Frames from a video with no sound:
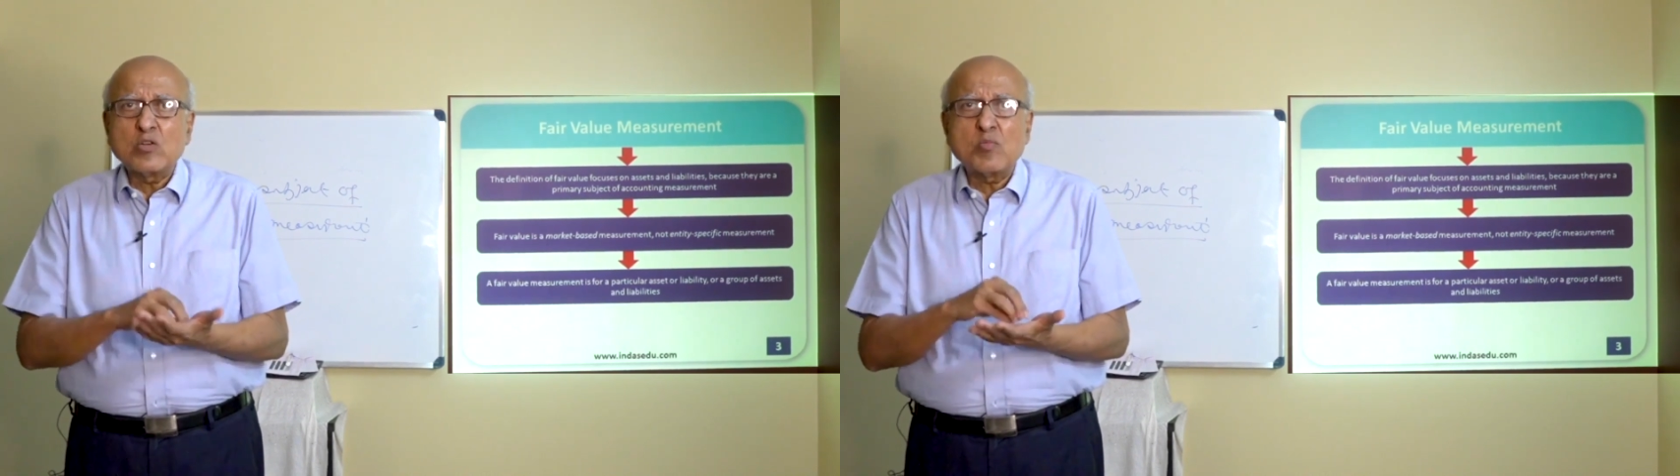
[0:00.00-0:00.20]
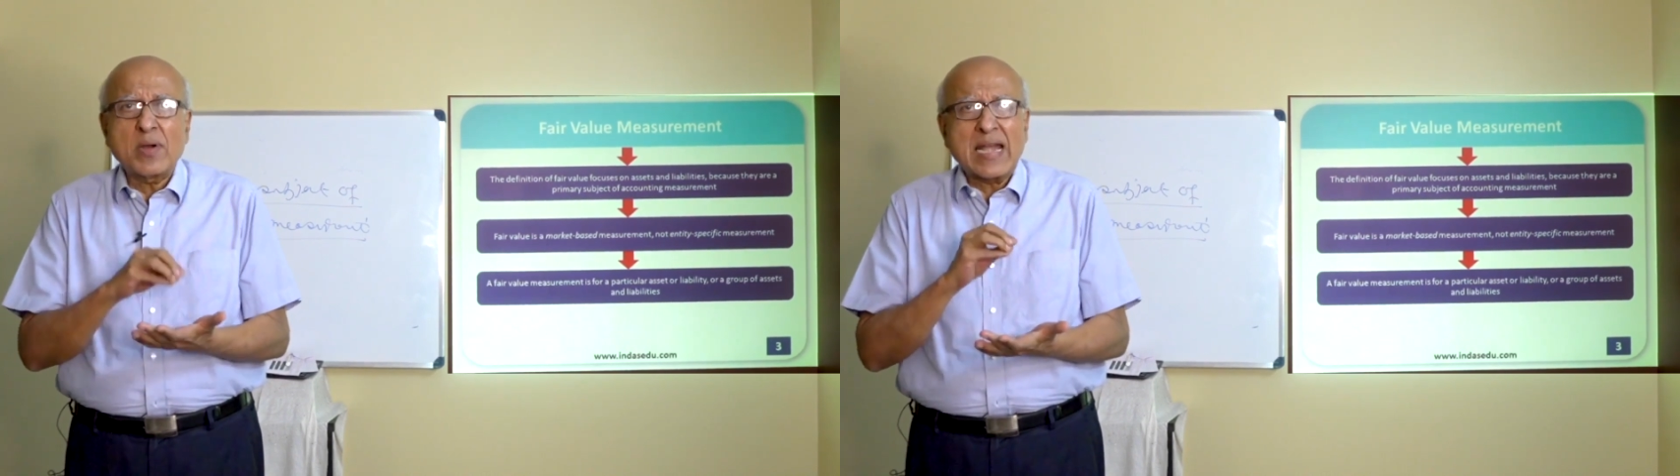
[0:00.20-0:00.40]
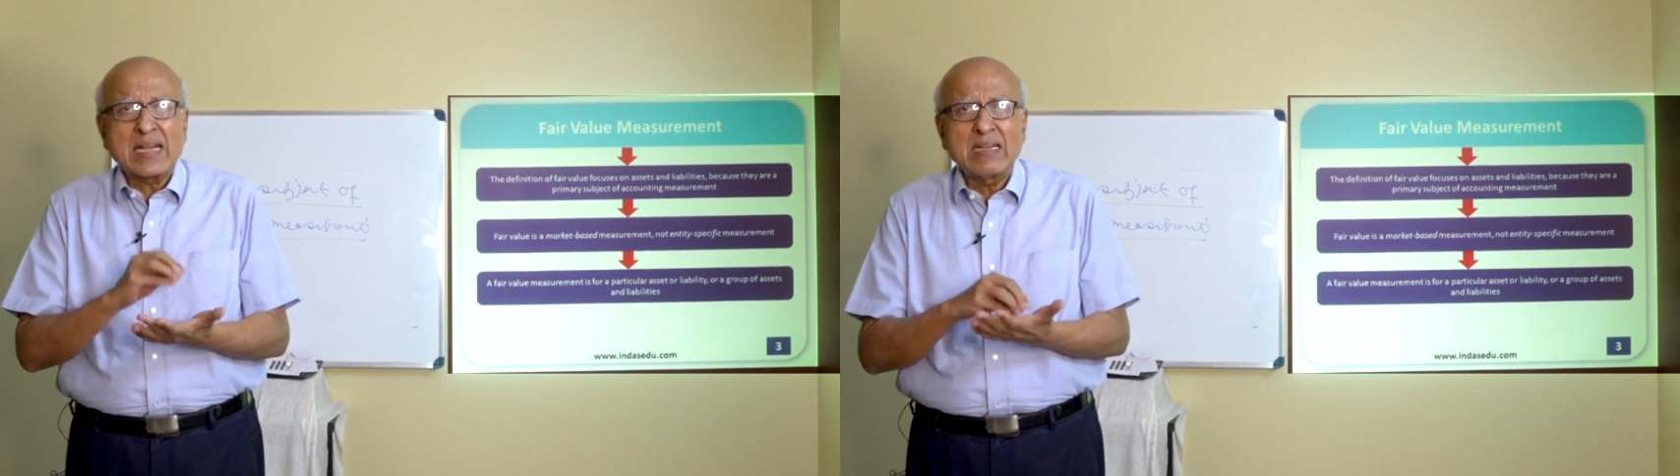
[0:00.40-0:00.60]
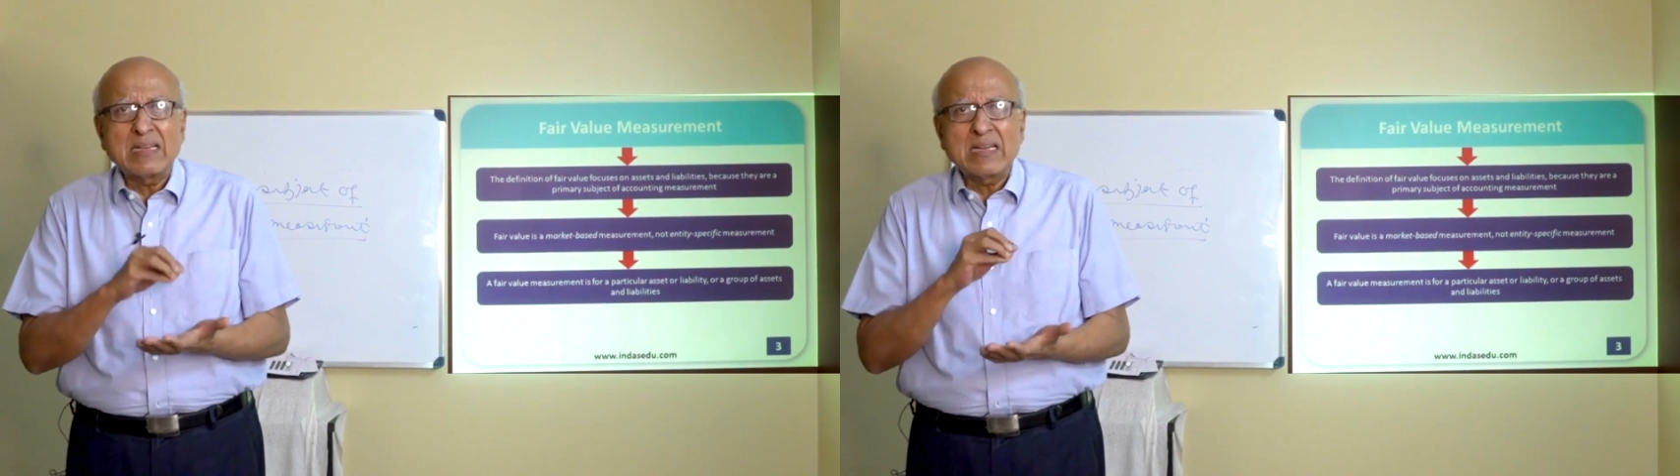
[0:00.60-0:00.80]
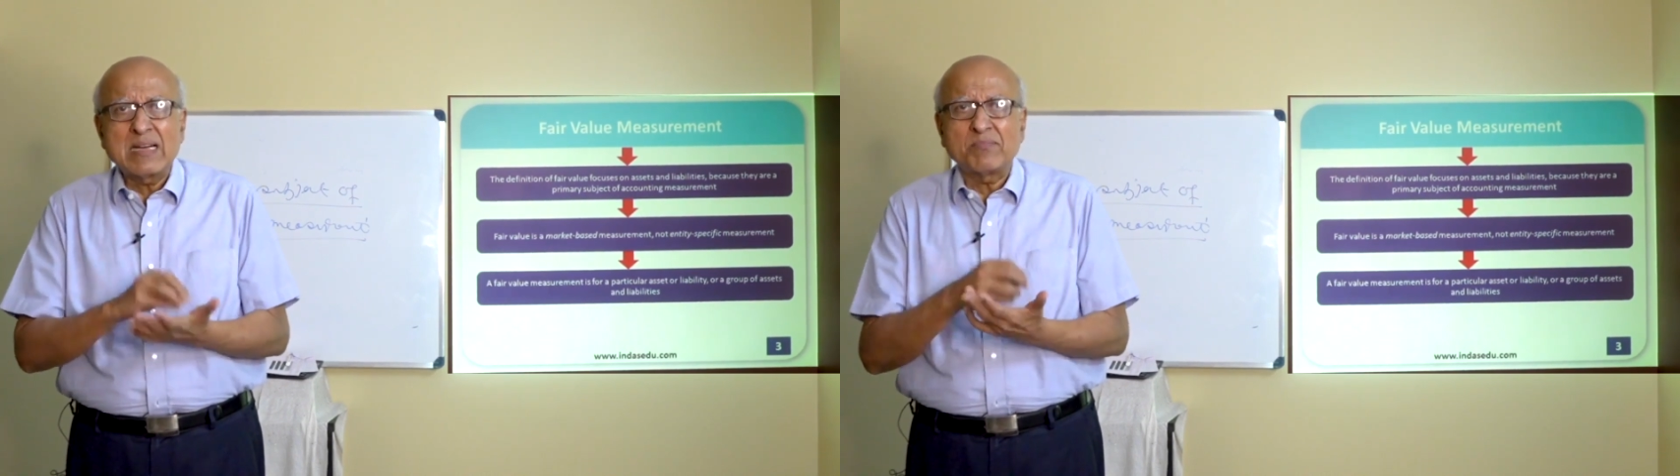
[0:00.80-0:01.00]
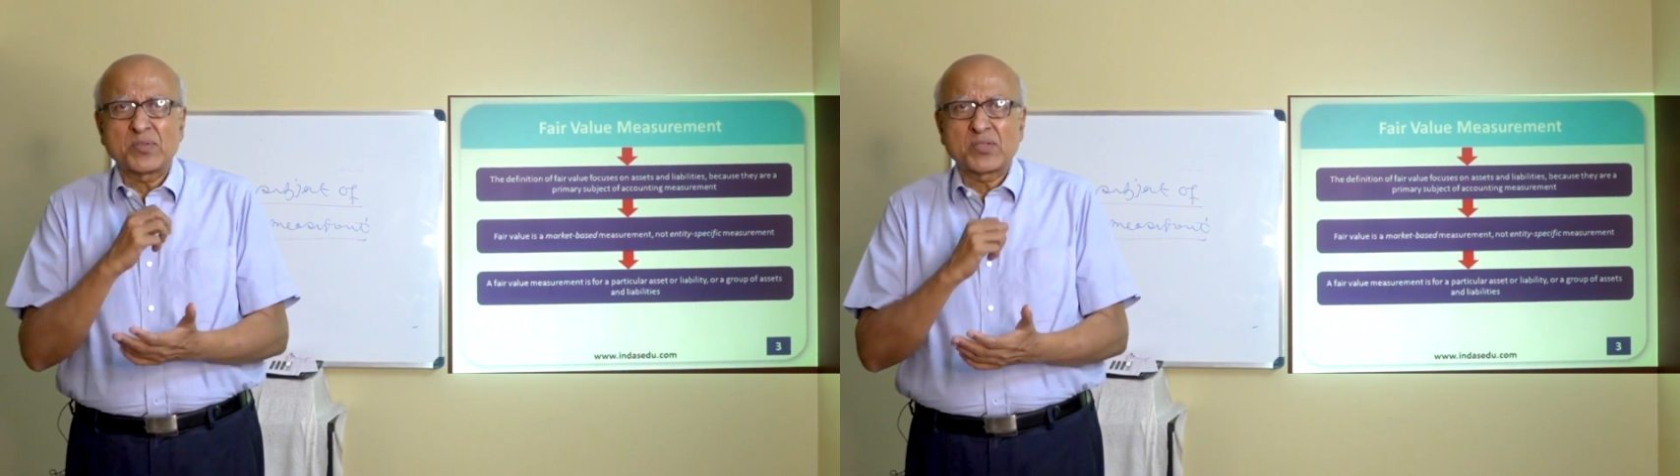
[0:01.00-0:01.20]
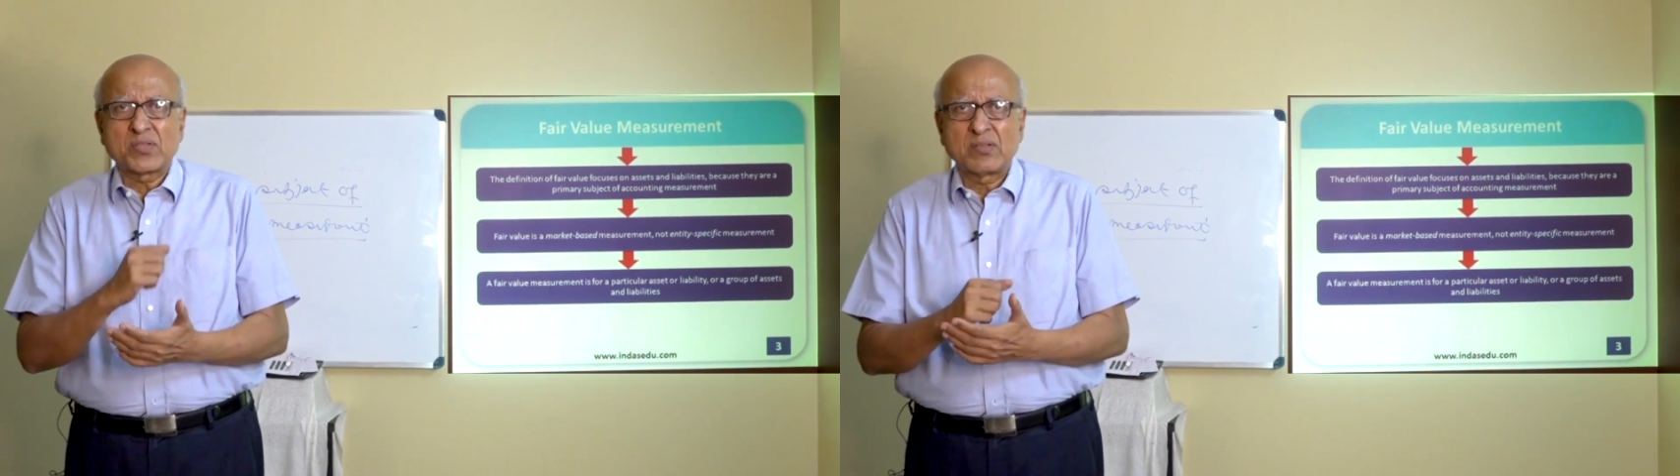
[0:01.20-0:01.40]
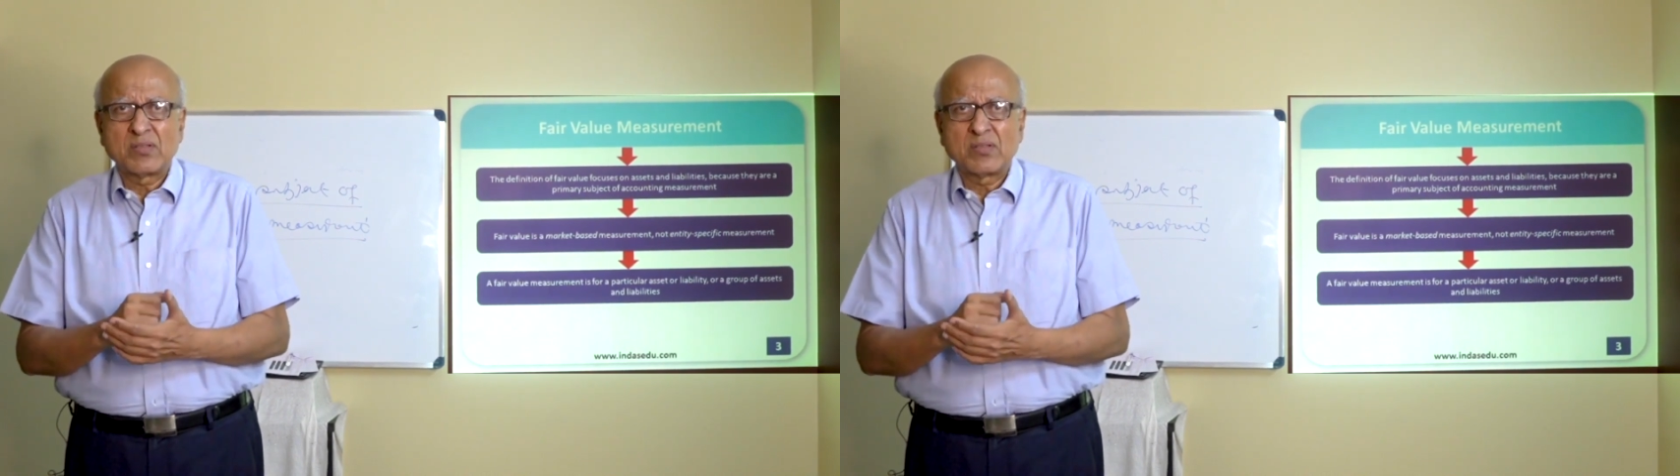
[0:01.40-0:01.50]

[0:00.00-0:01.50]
monetary terms.